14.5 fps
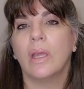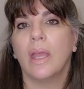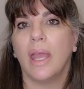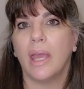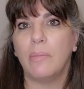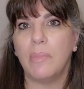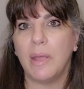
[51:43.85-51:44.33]

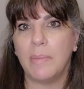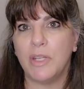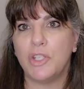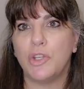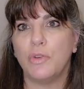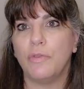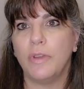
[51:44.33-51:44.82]
and maybe
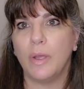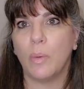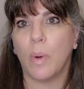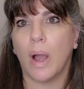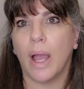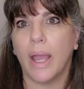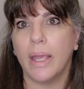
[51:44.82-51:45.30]
2 feet
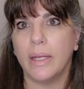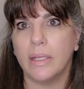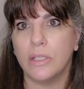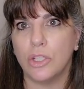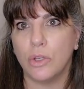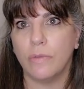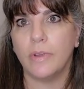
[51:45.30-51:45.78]
wide and
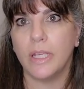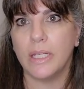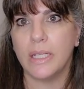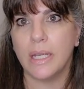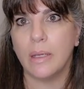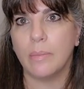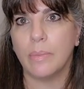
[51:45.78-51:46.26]
2 feet
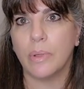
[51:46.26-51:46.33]
deep.